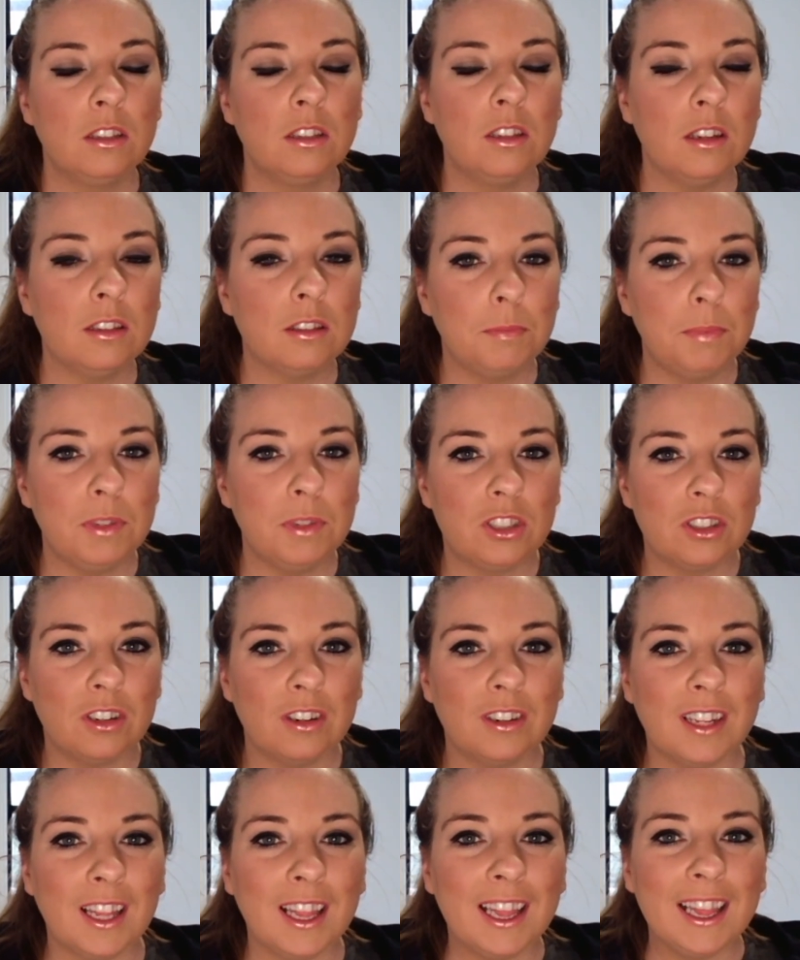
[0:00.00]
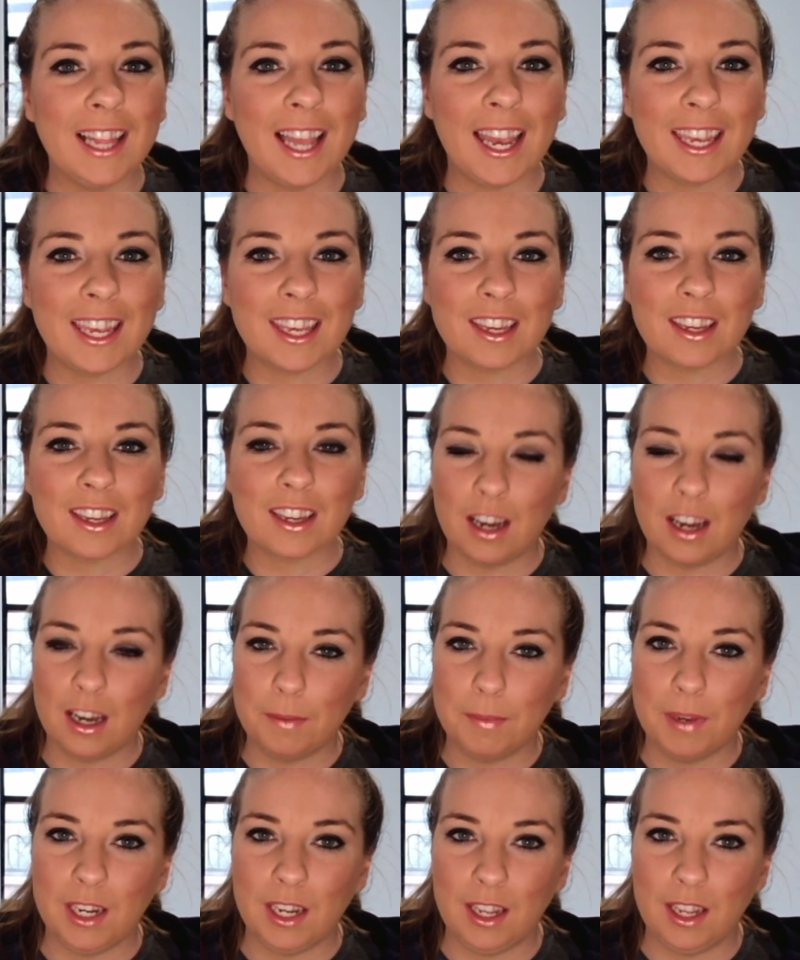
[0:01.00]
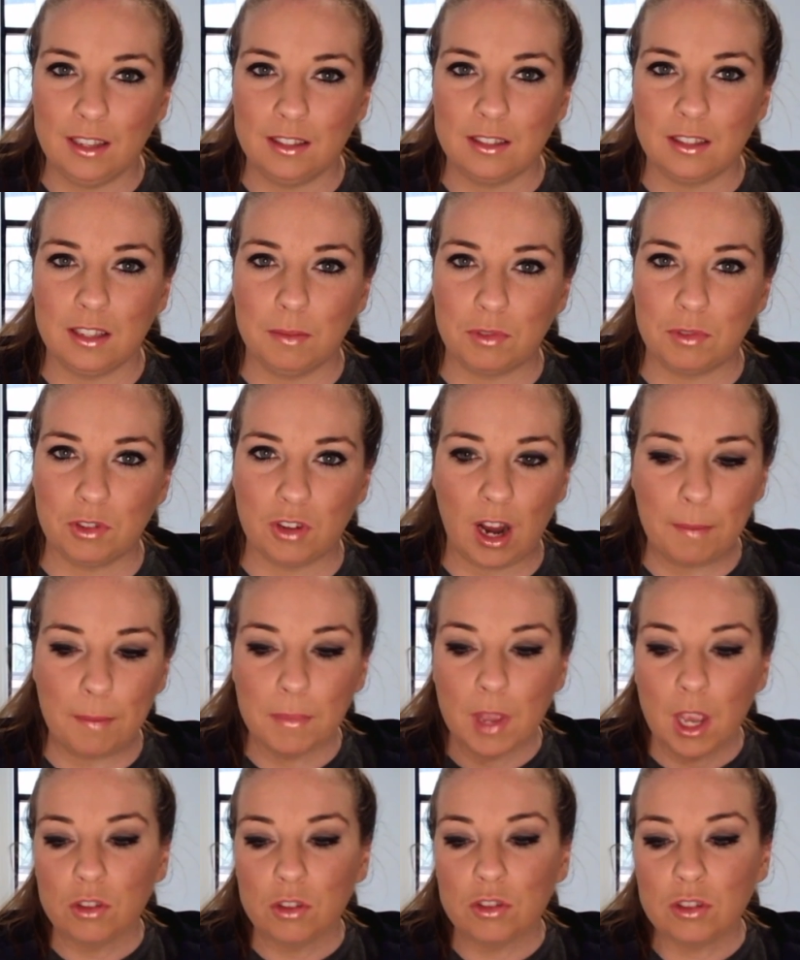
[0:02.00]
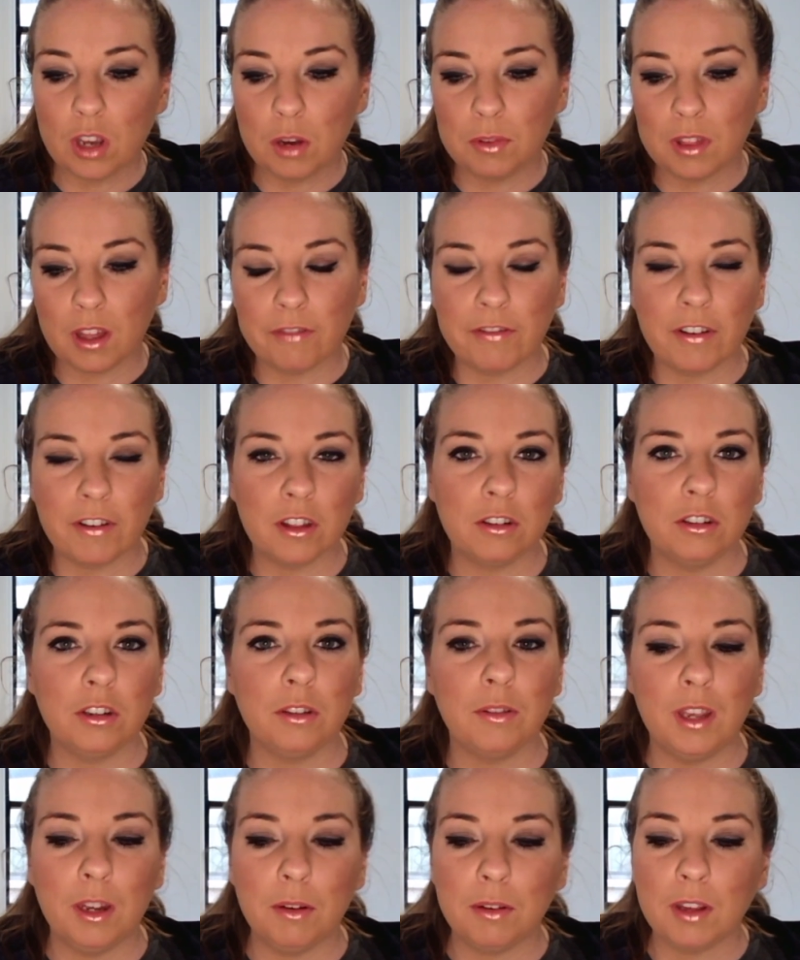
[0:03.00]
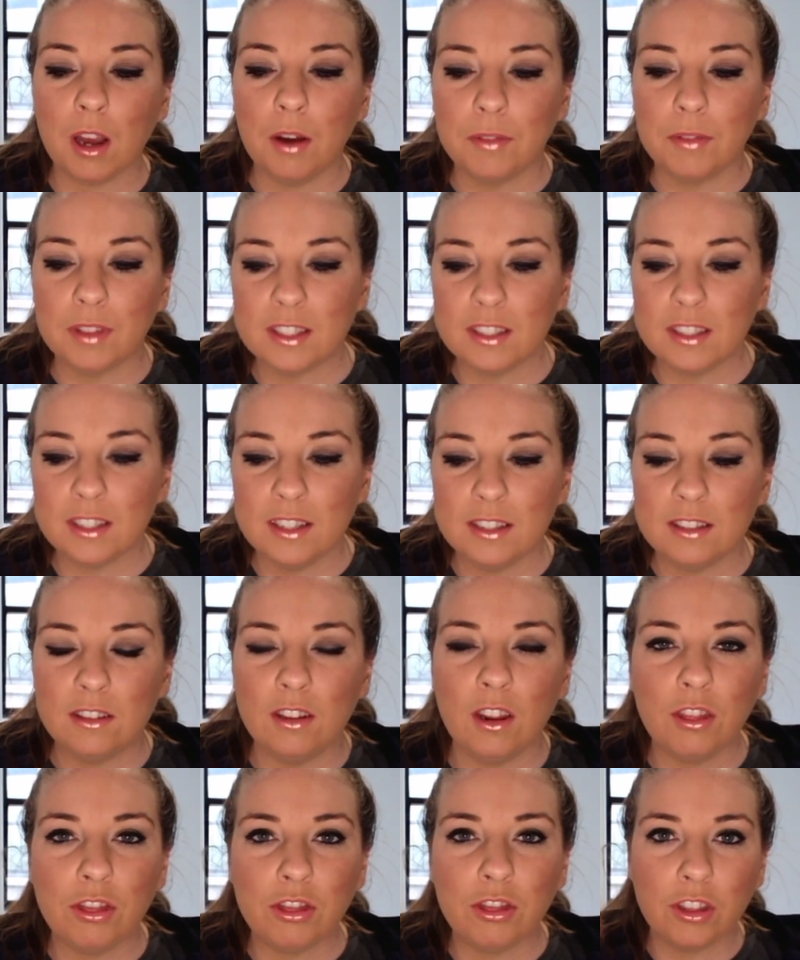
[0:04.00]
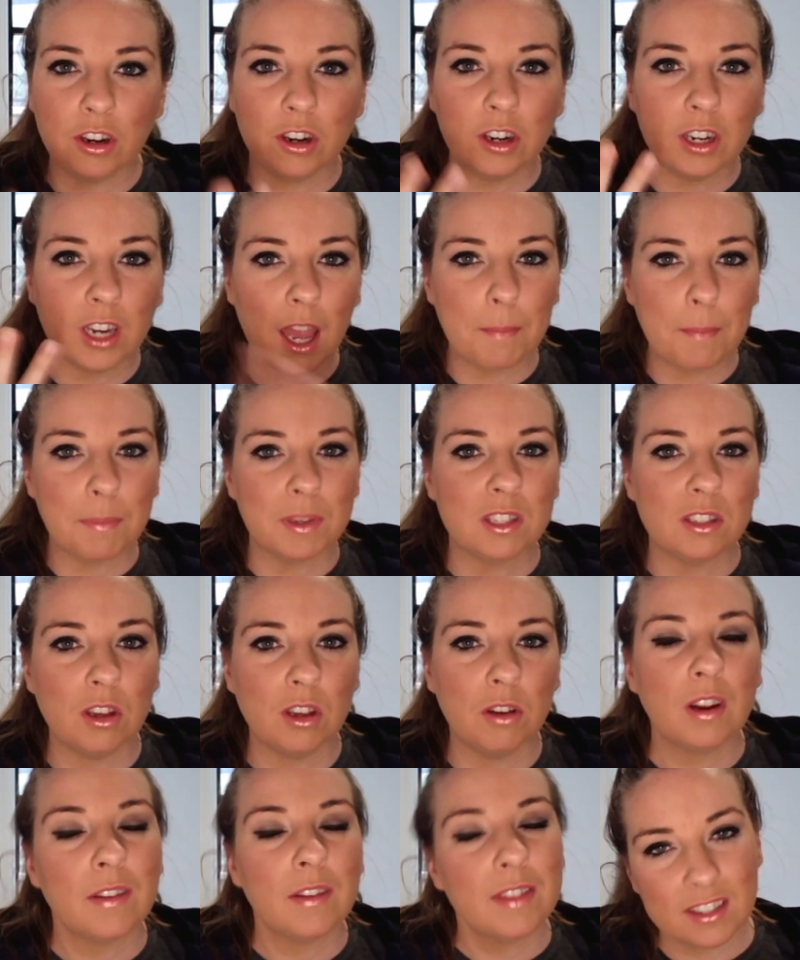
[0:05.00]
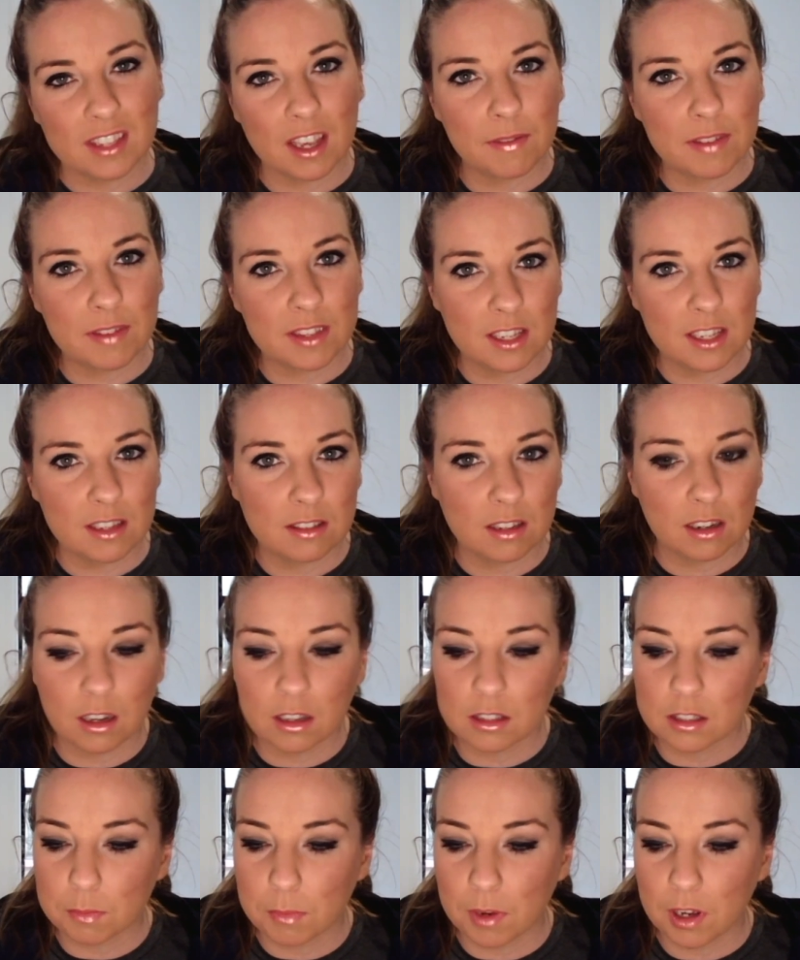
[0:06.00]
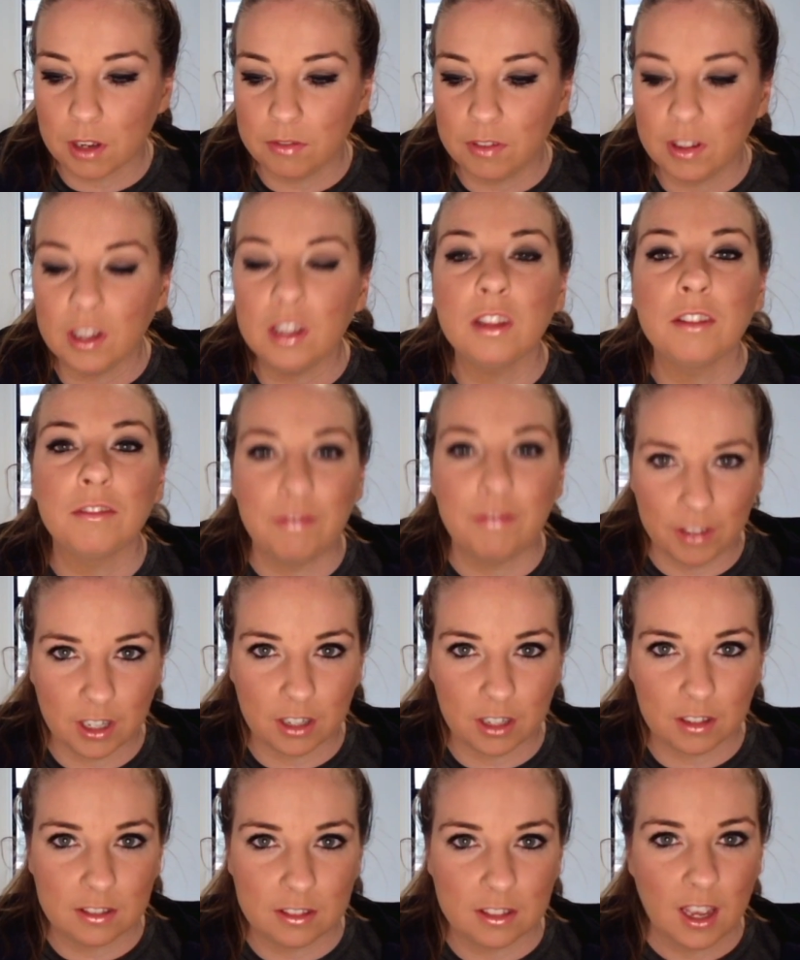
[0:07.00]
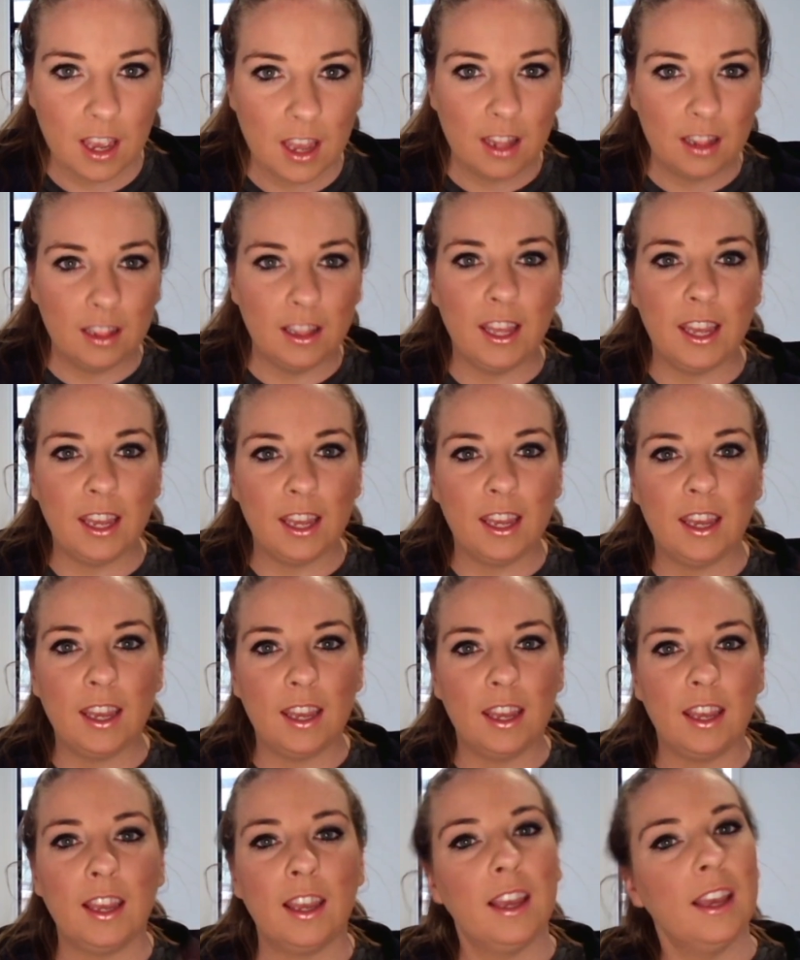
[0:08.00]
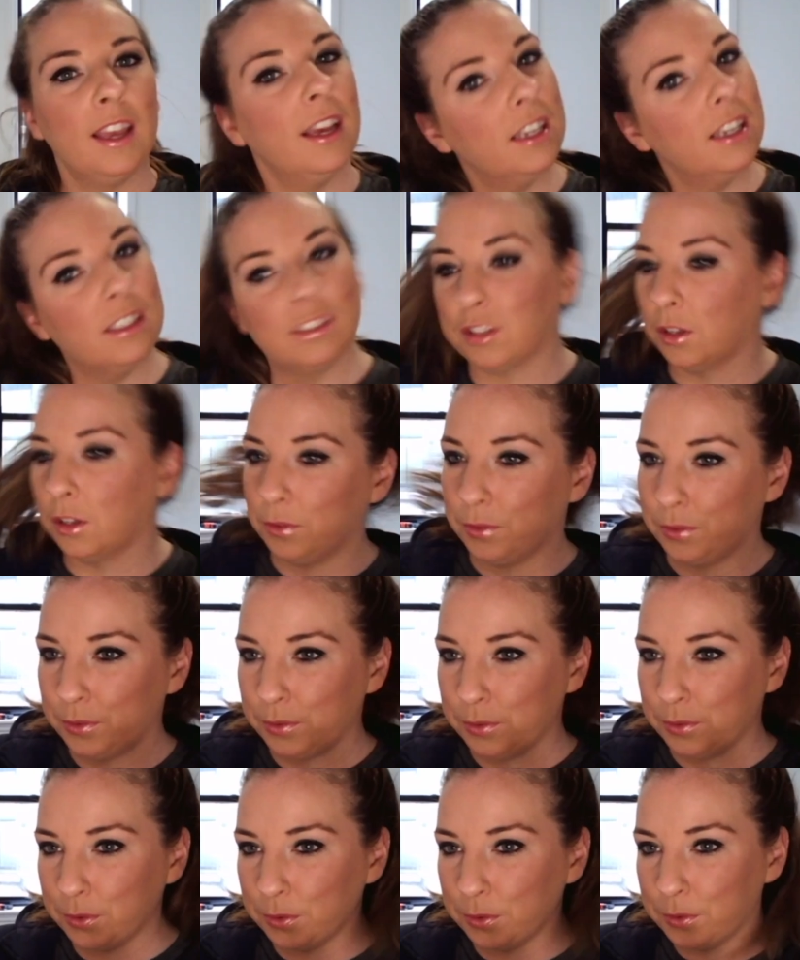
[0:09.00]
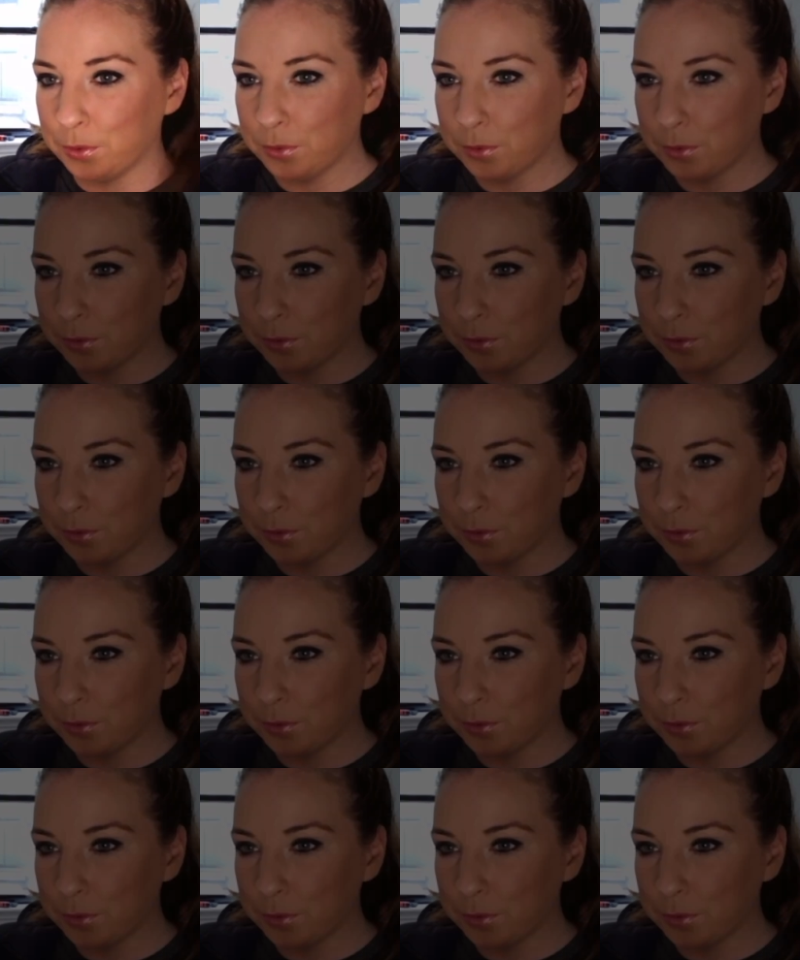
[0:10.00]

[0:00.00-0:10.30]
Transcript: Just be sure to like, comment, and subscribe. So without further ado, here we go. This is the third episode of the seventh season of Smallville Fierce. Fears. Let's go.